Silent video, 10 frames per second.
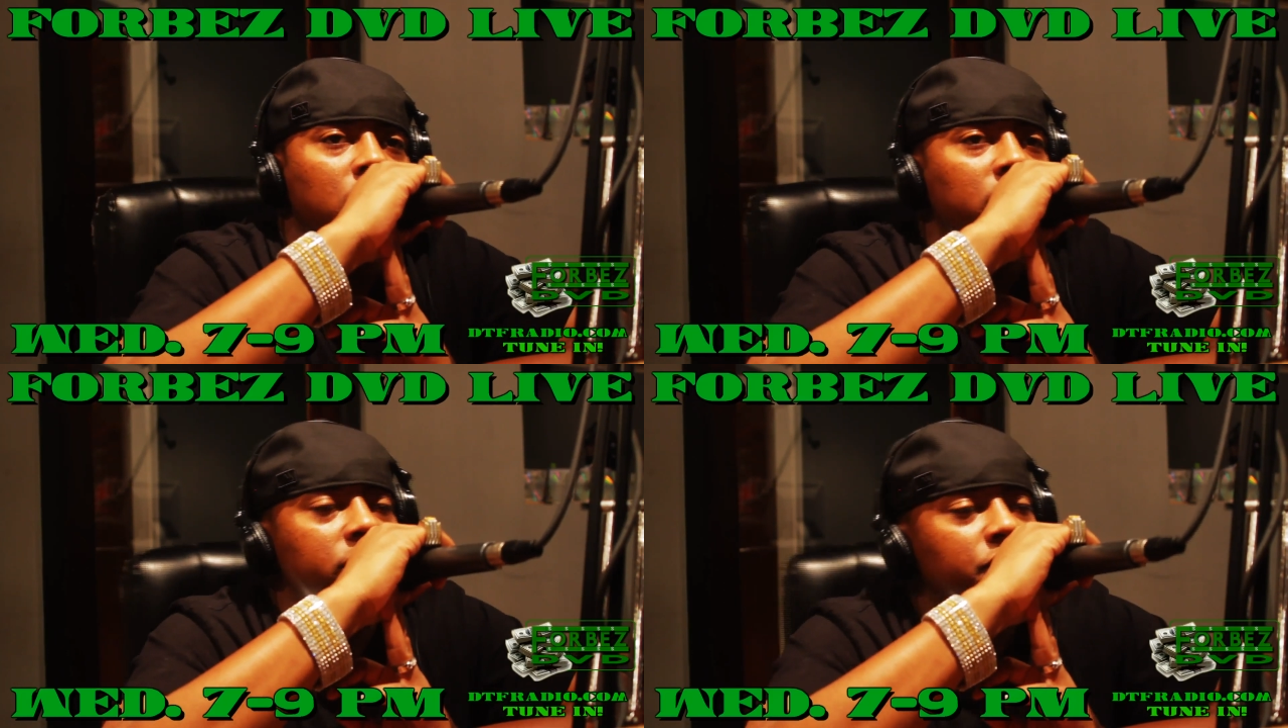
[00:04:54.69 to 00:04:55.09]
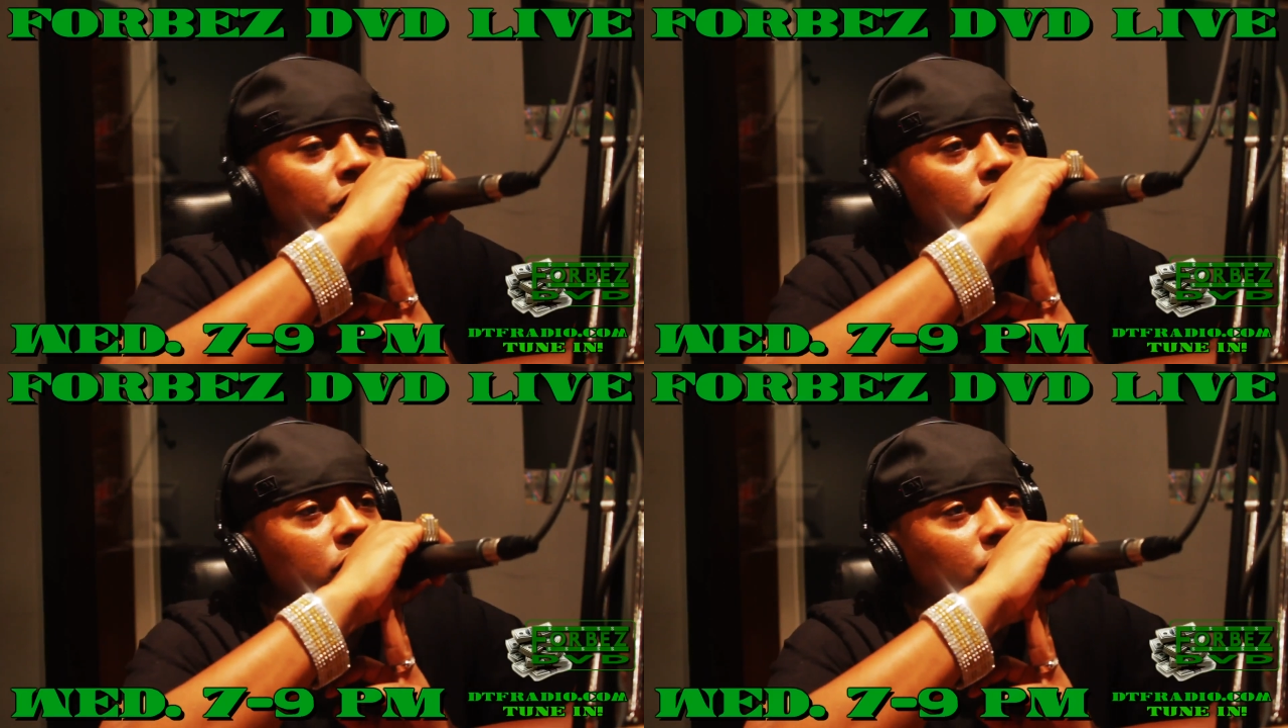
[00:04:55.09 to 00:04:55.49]
his
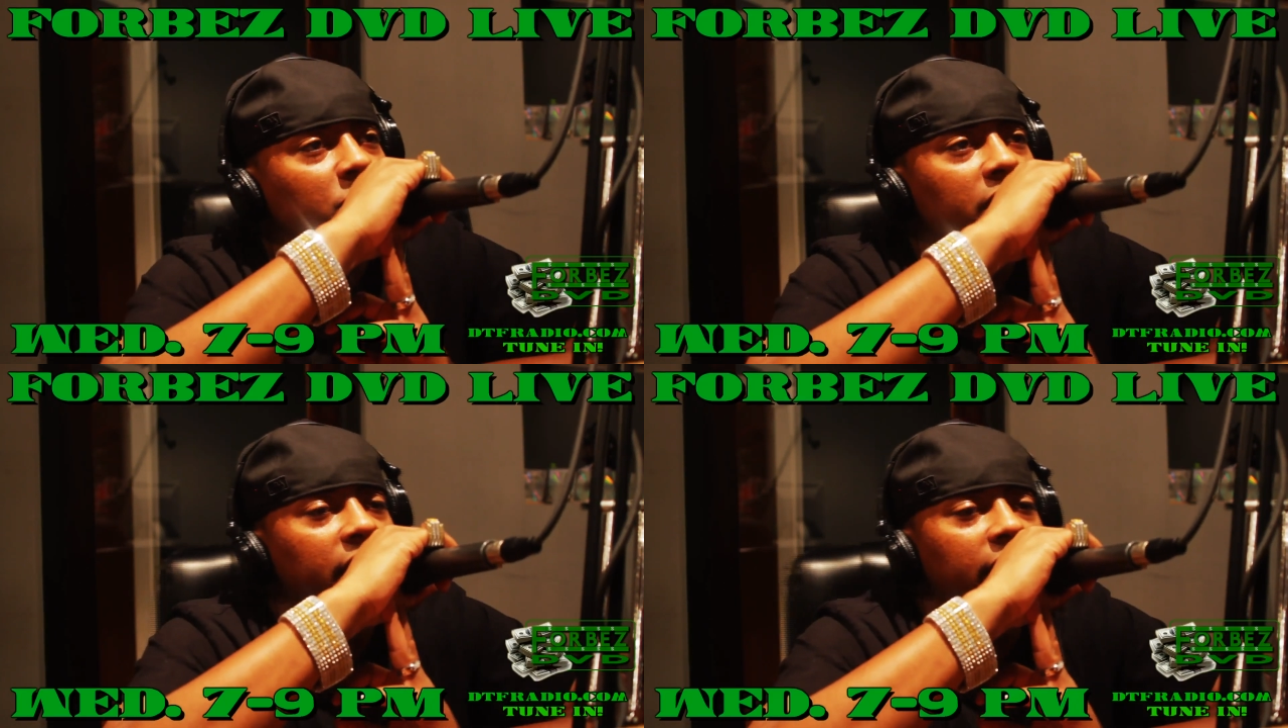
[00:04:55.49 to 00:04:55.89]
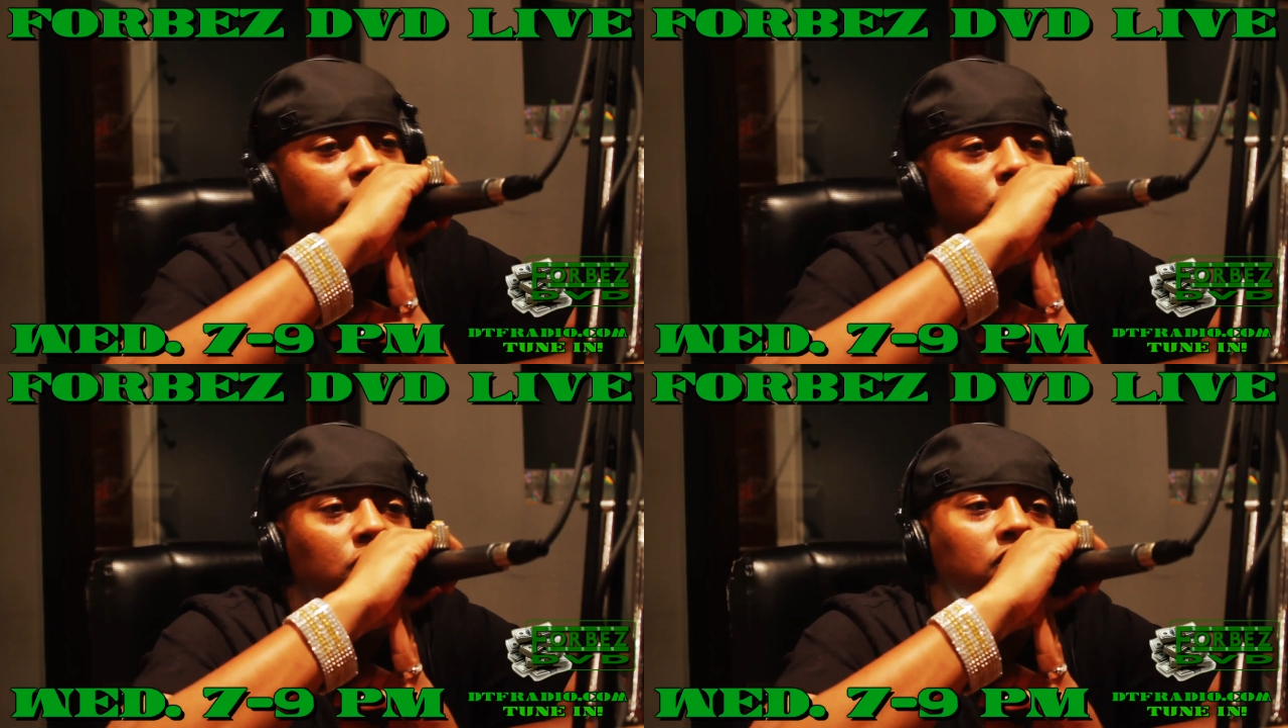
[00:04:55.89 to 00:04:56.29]
voice from an
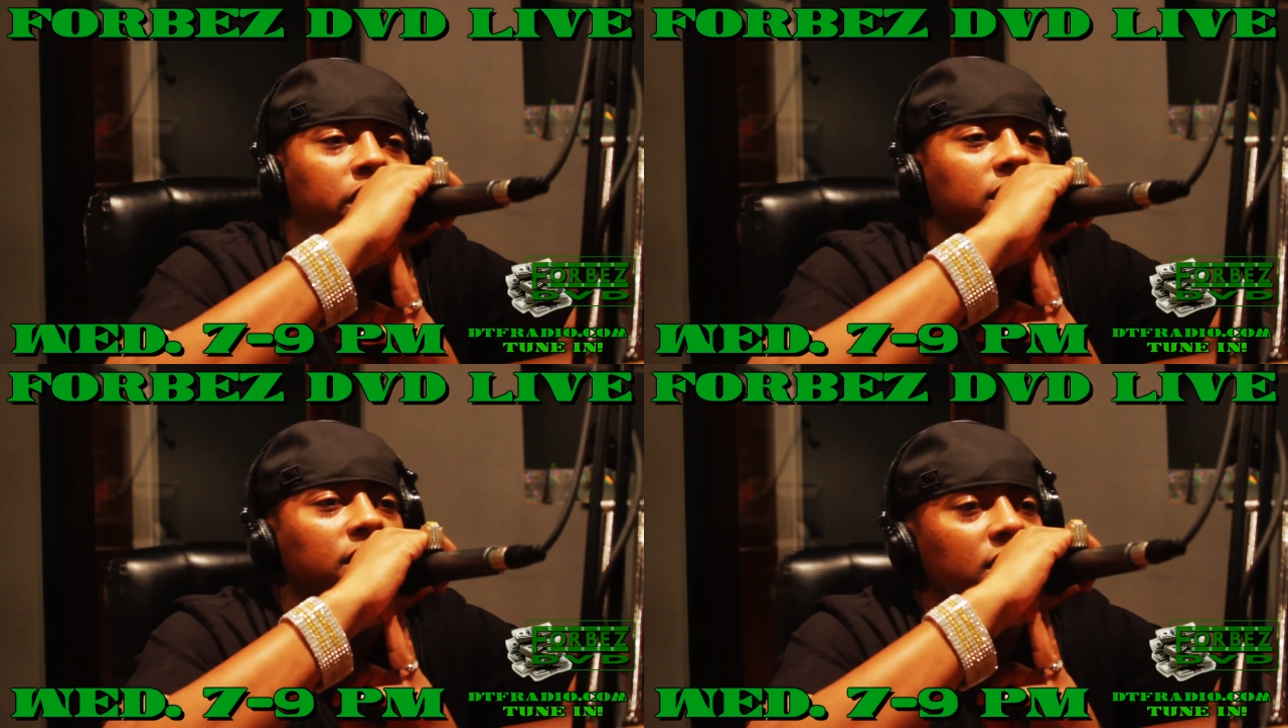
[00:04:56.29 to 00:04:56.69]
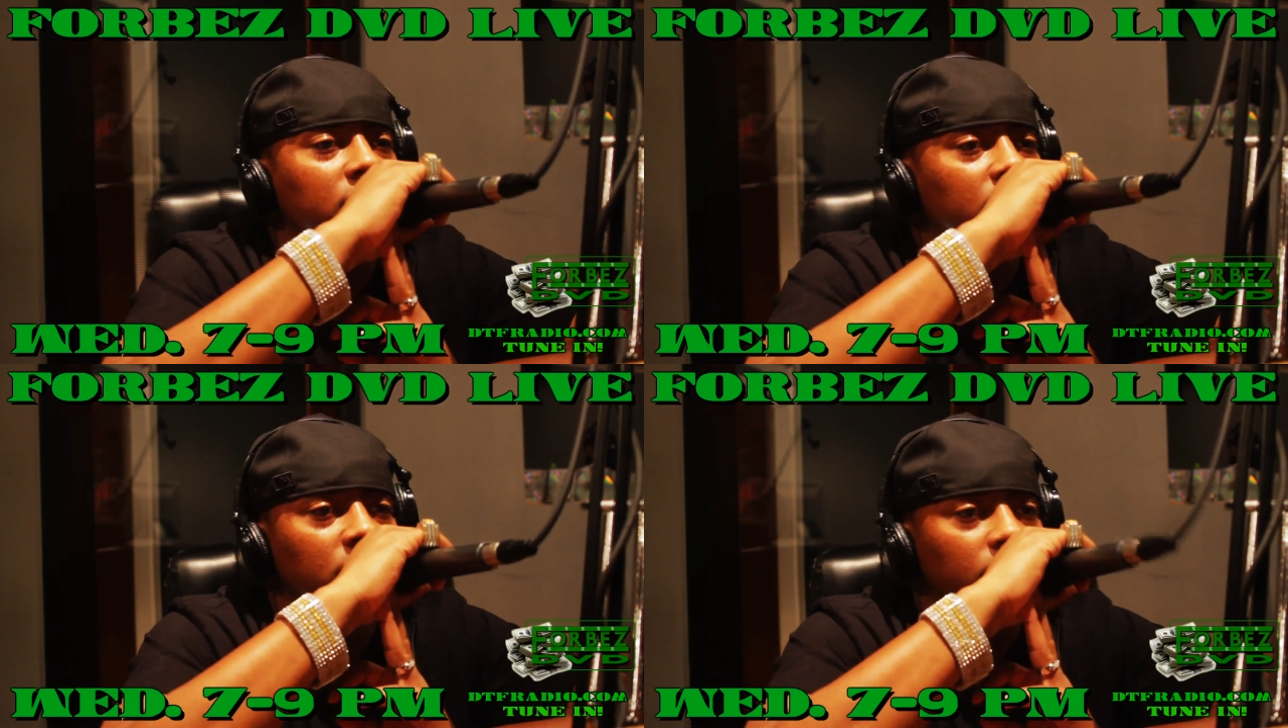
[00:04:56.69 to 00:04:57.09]
actual record that he
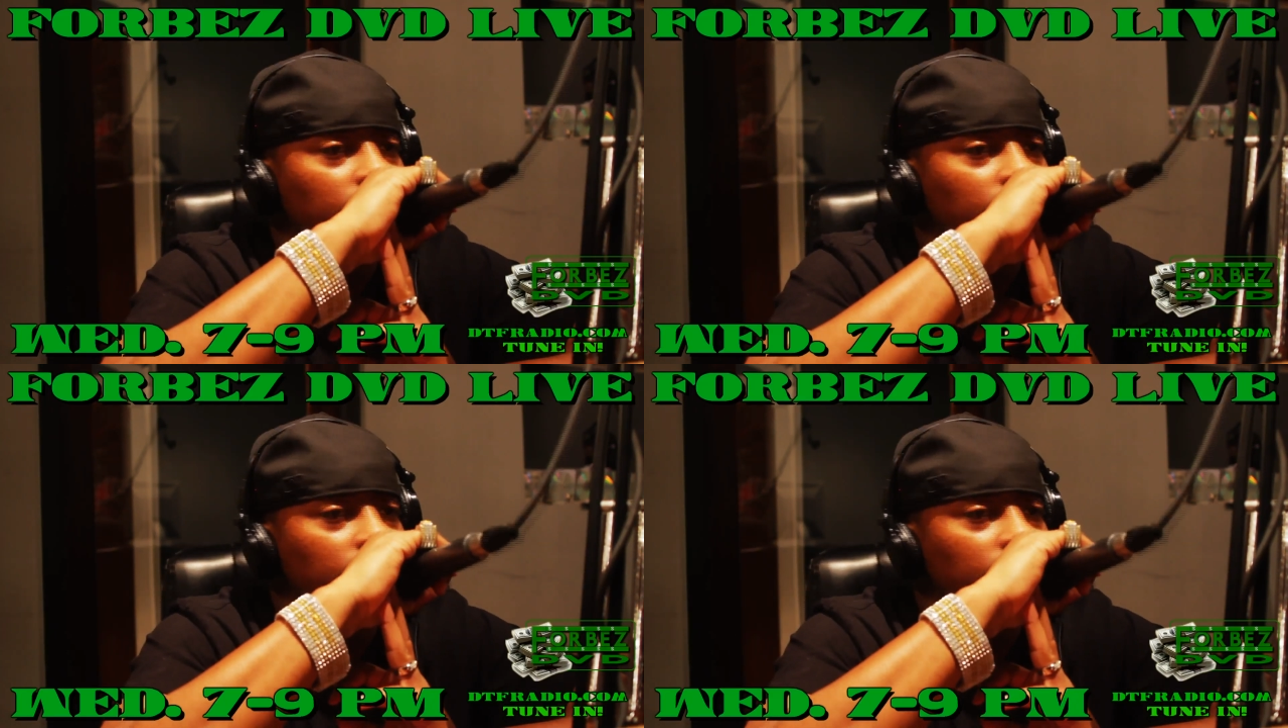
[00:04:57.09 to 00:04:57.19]
did.